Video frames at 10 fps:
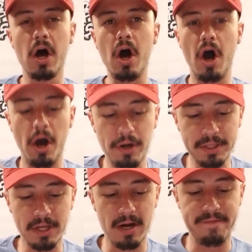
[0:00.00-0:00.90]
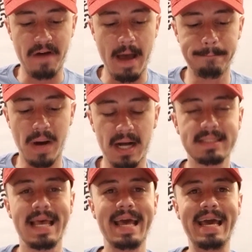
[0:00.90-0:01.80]
135
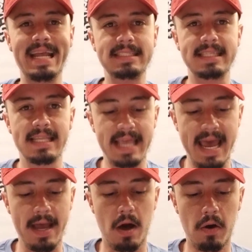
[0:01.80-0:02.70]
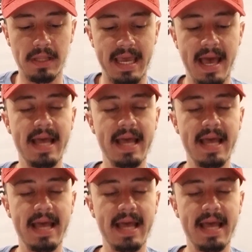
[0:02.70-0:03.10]
bucks and it's today only.